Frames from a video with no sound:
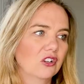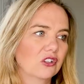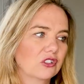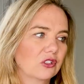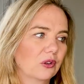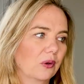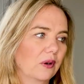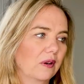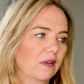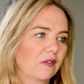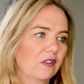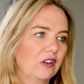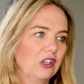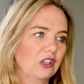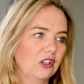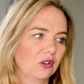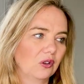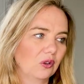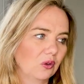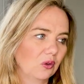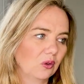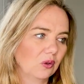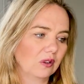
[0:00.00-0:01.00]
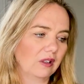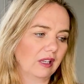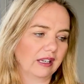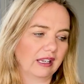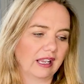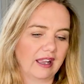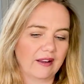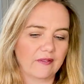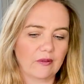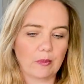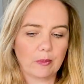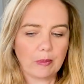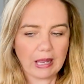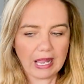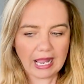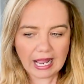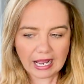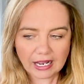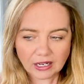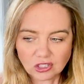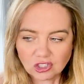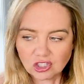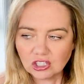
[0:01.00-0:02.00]
So if you like have a
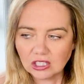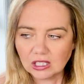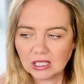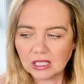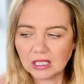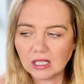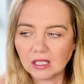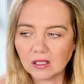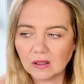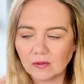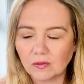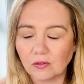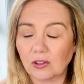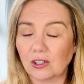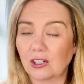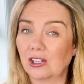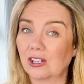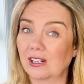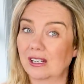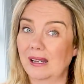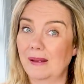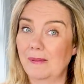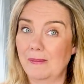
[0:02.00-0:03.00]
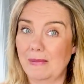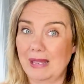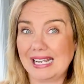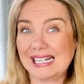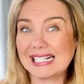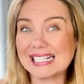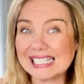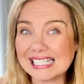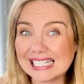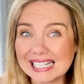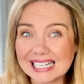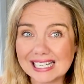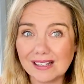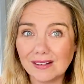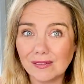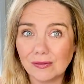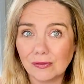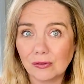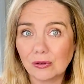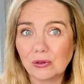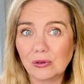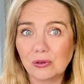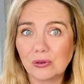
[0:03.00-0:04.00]
passion for cooking Mexican
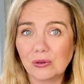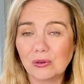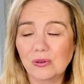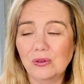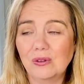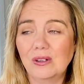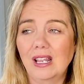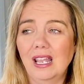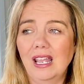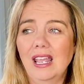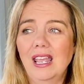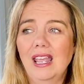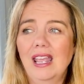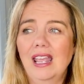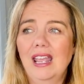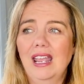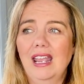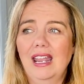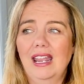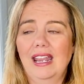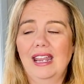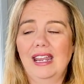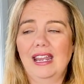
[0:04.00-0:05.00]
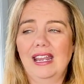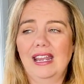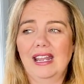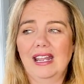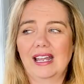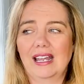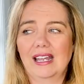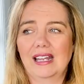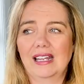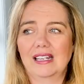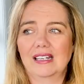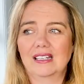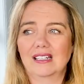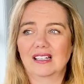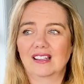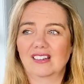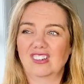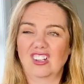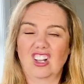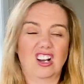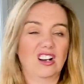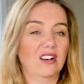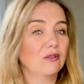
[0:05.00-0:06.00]
food and
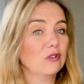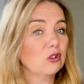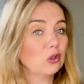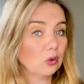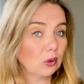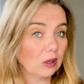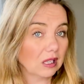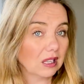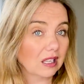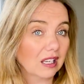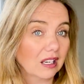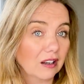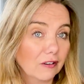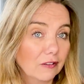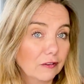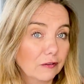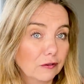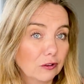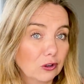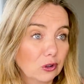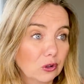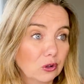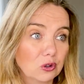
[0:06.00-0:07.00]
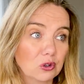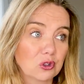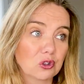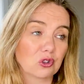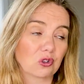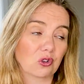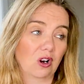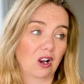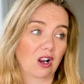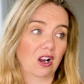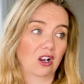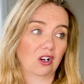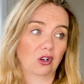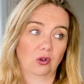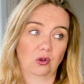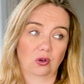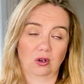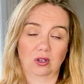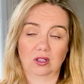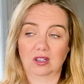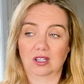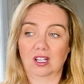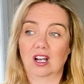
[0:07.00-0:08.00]
love doing like a food truck
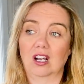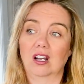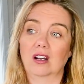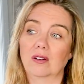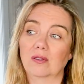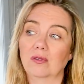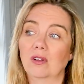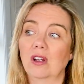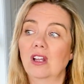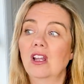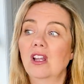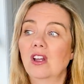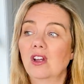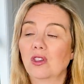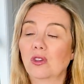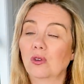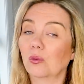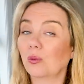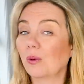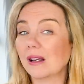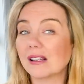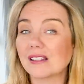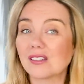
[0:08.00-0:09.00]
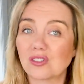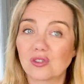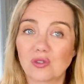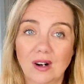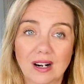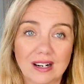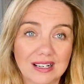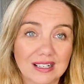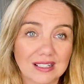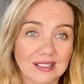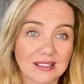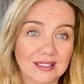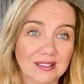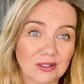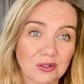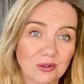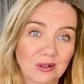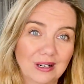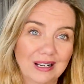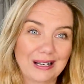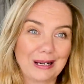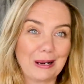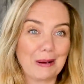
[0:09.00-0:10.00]
or love the restaurant
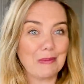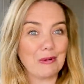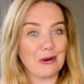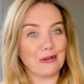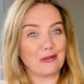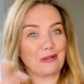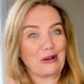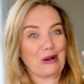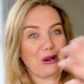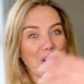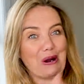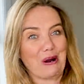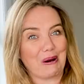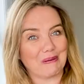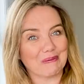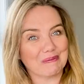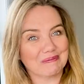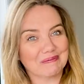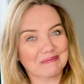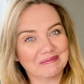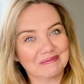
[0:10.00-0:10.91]
industry, come over here.